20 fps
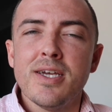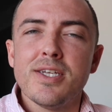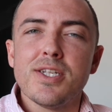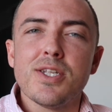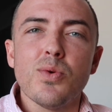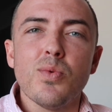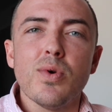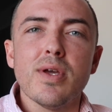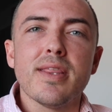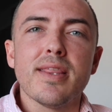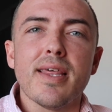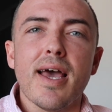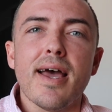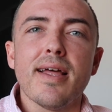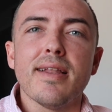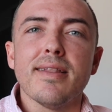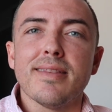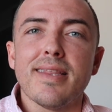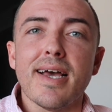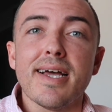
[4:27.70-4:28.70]
So with
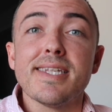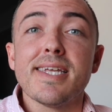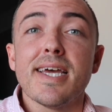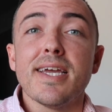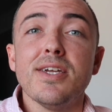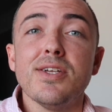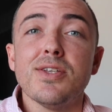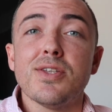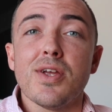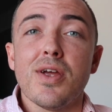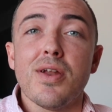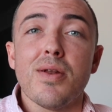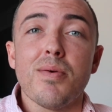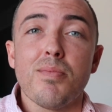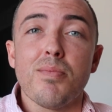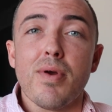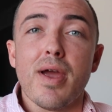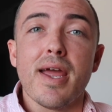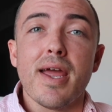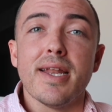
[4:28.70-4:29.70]
that, that's how you turn a
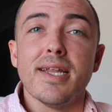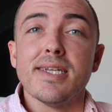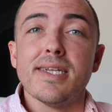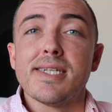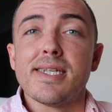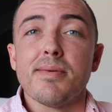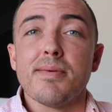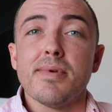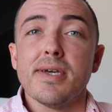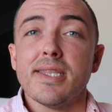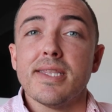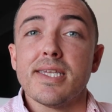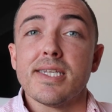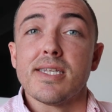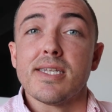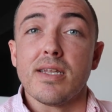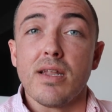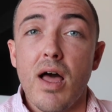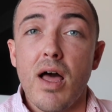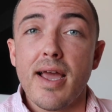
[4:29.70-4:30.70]
brand into something
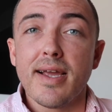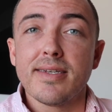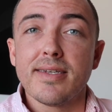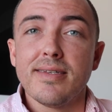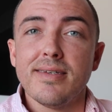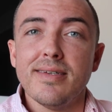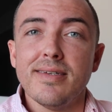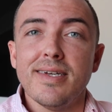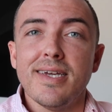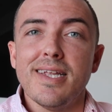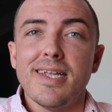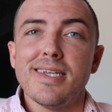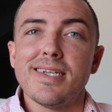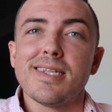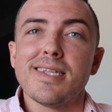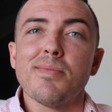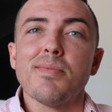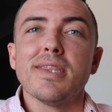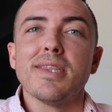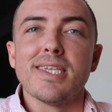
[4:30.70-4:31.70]
that's liked, into
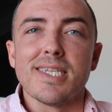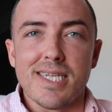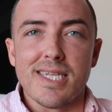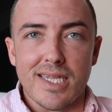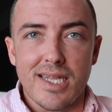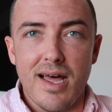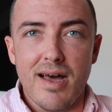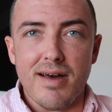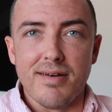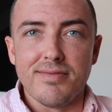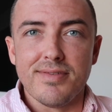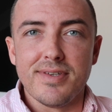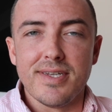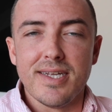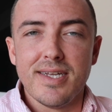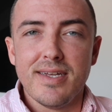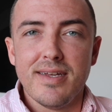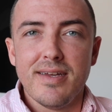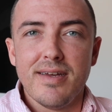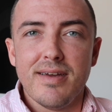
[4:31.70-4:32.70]
something that's loved,
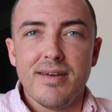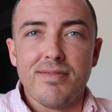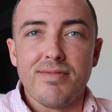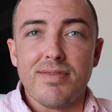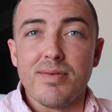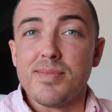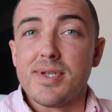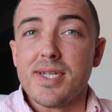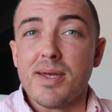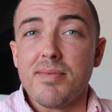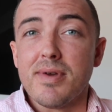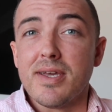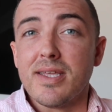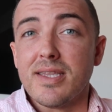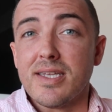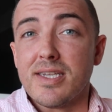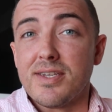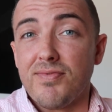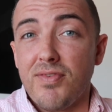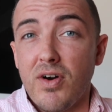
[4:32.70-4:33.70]
from something
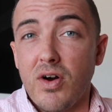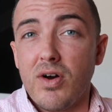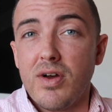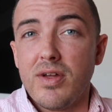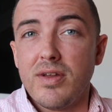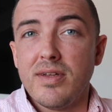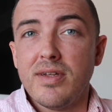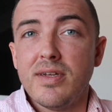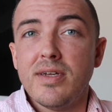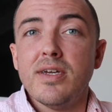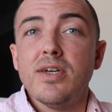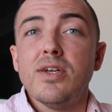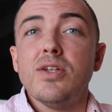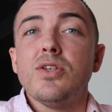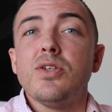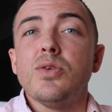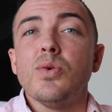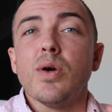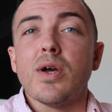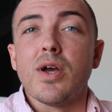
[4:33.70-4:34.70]
that's followed
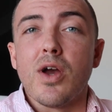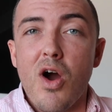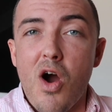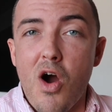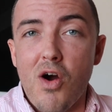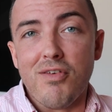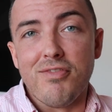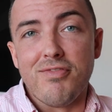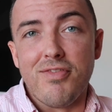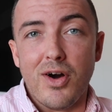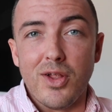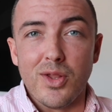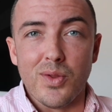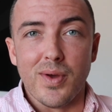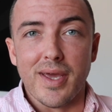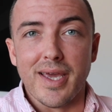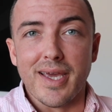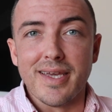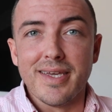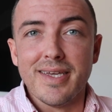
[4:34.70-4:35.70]
to a cult
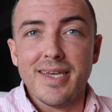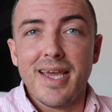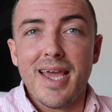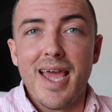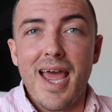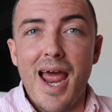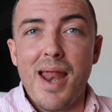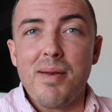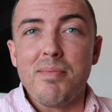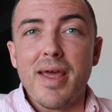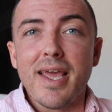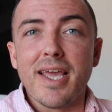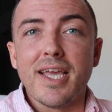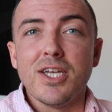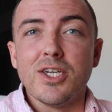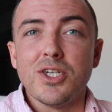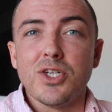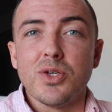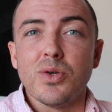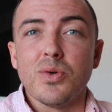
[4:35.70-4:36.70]
following, and
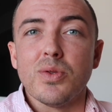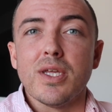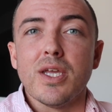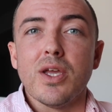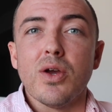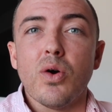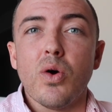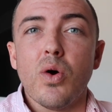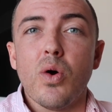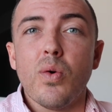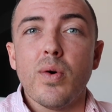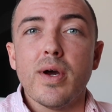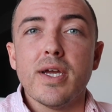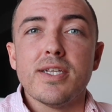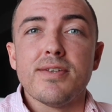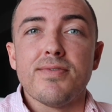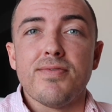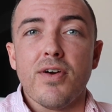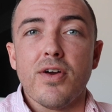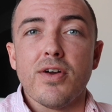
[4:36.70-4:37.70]
making sure that you're
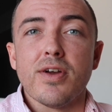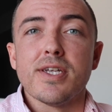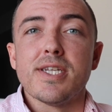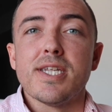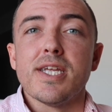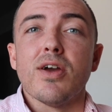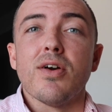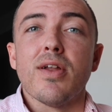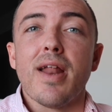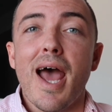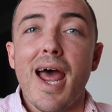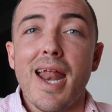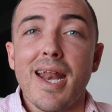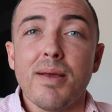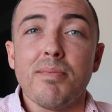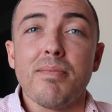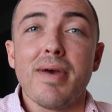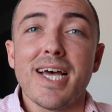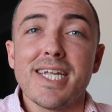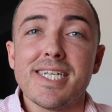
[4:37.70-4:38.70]
always focusing on
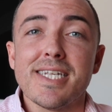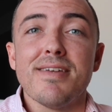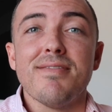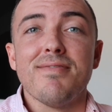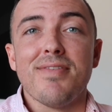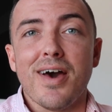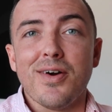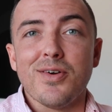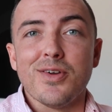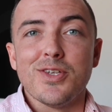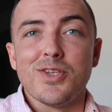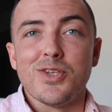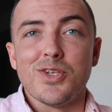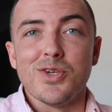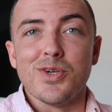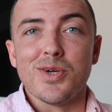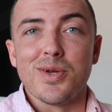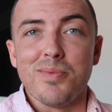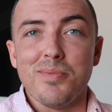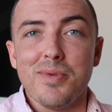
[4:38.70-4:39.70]
adding massive value
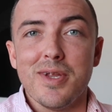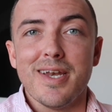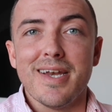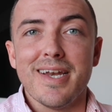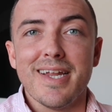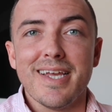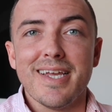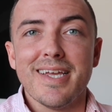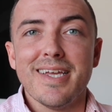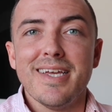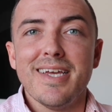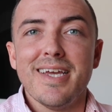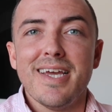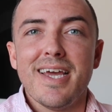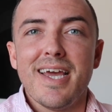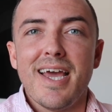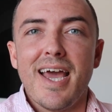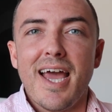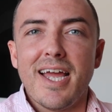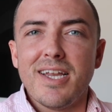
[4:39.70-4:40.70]
to your community
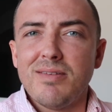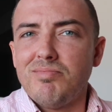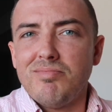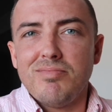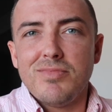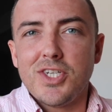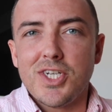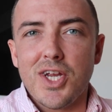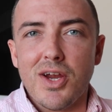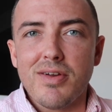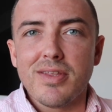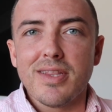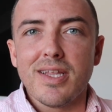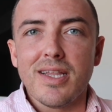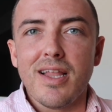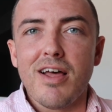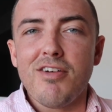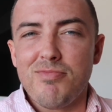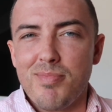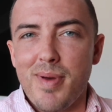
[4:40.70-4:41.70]
and sharing the
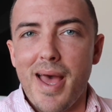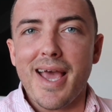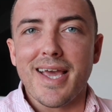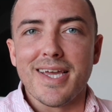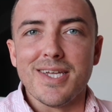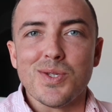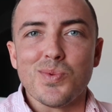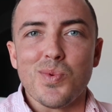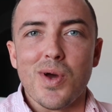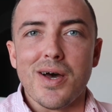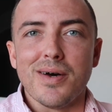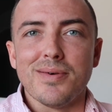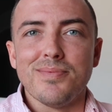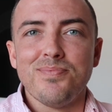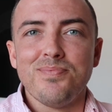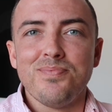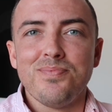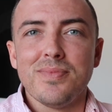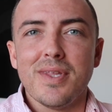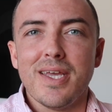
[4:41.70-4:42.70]
love back as well.
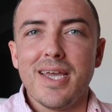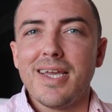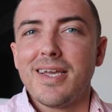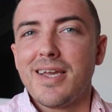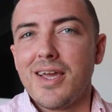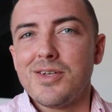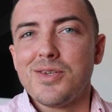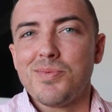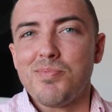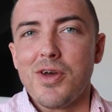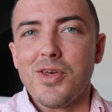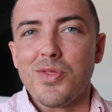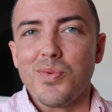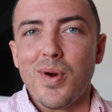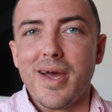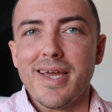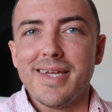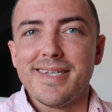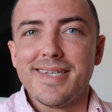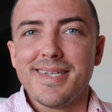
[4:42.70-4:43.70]
It goes both
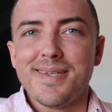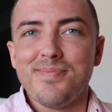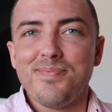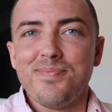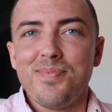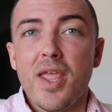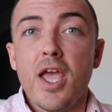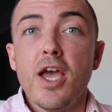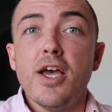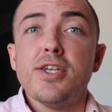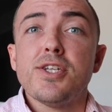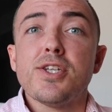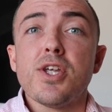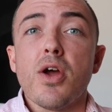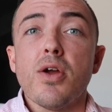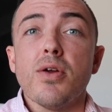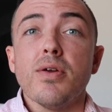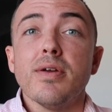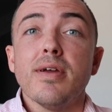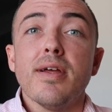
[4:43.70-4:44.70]
ways.
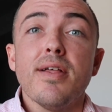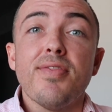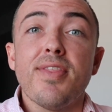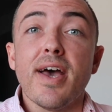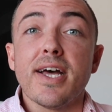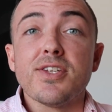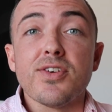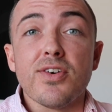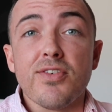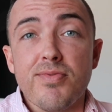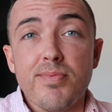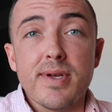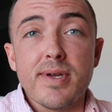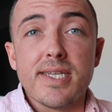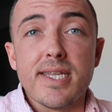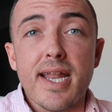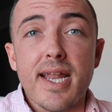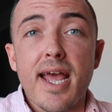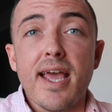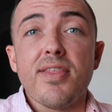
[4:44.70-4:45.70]
So that's all for me
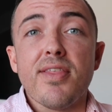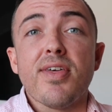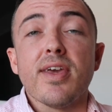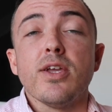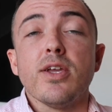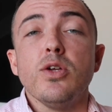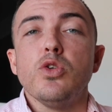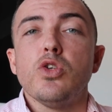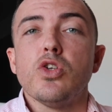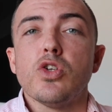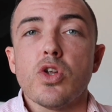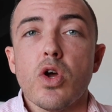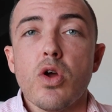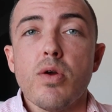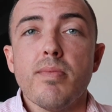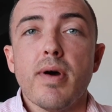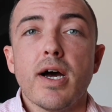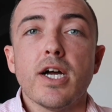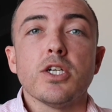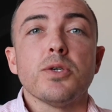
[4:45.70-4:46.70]
today. Thank you
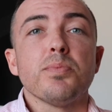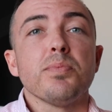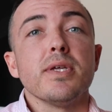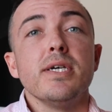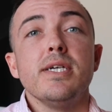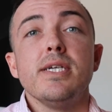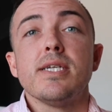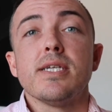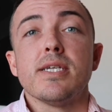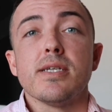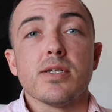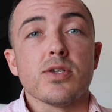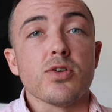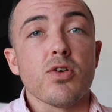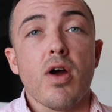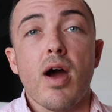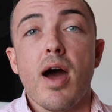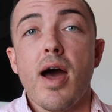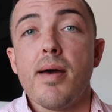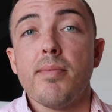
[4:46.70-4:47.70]
so much. Please
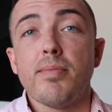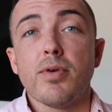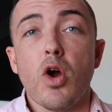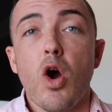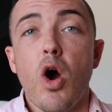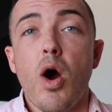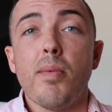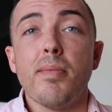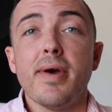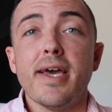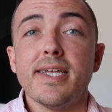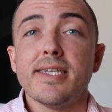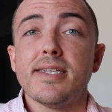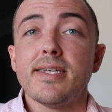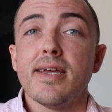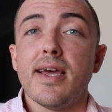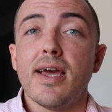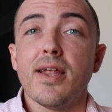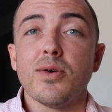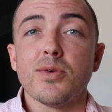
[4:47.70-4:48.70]
subscribe,
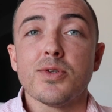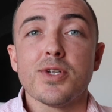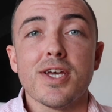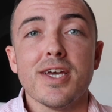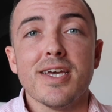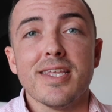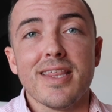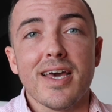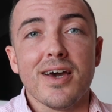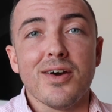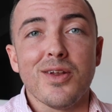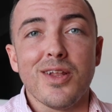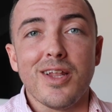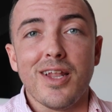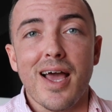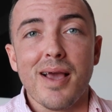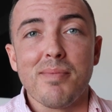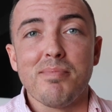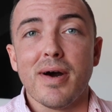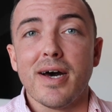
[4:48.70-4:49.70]
comment, and also hit that little
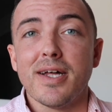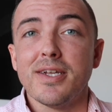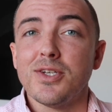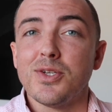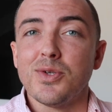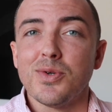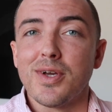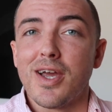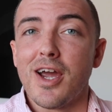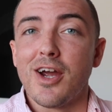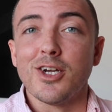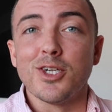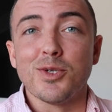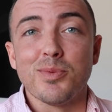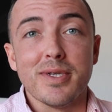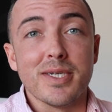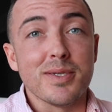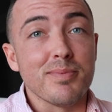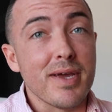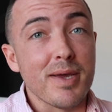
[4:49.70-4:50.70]
like button to encourage
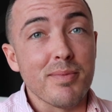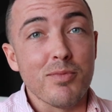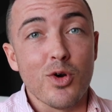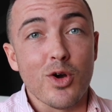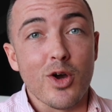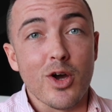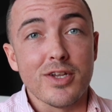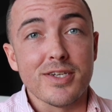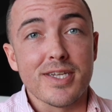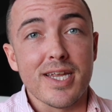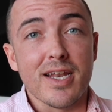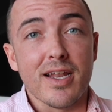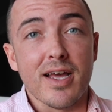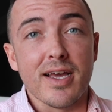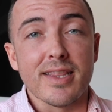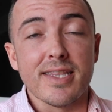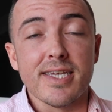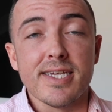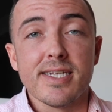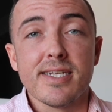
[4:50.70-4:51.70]
me to make more content
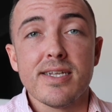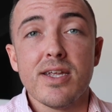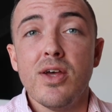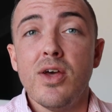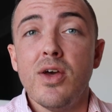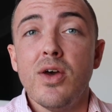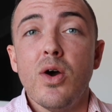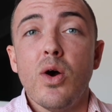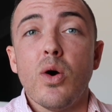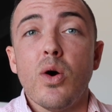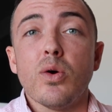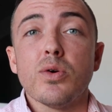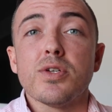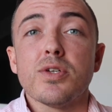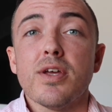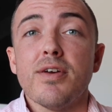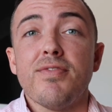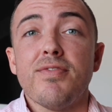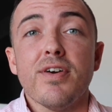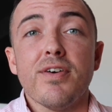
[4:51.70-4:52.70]
like this.
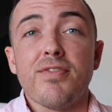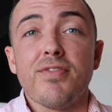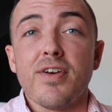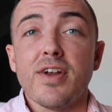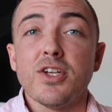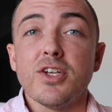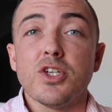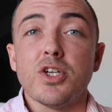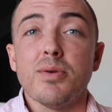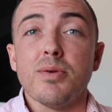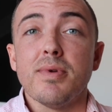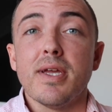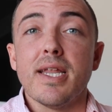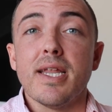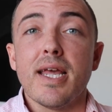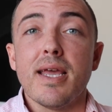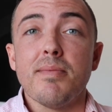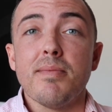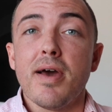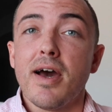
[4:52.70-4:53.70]
Also, feel free to shoot me
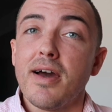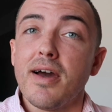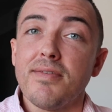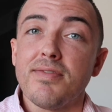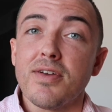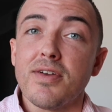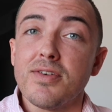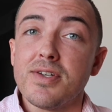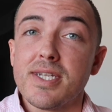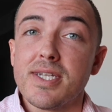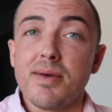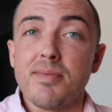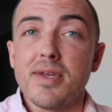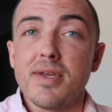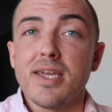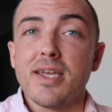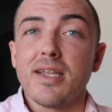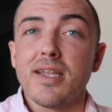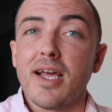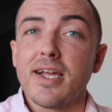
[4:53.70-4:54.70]
an email if there is
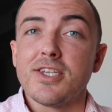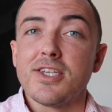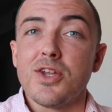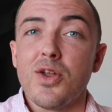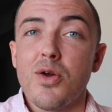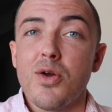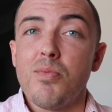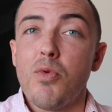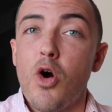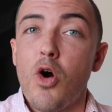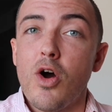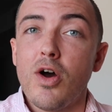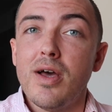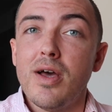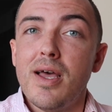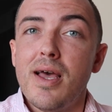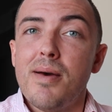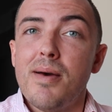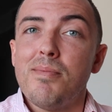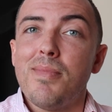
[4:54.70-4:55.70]
something you'd like to know more,
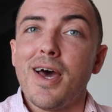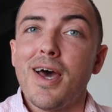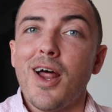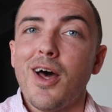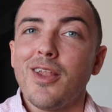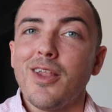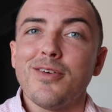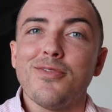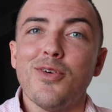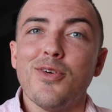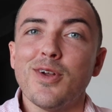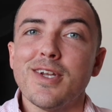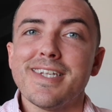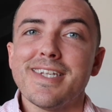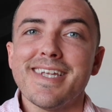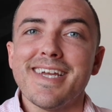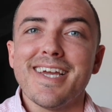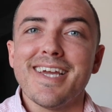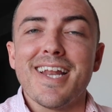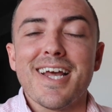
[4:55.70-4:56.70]
but I look forward to
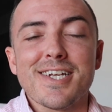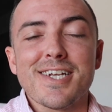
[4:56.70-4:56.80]
seeing you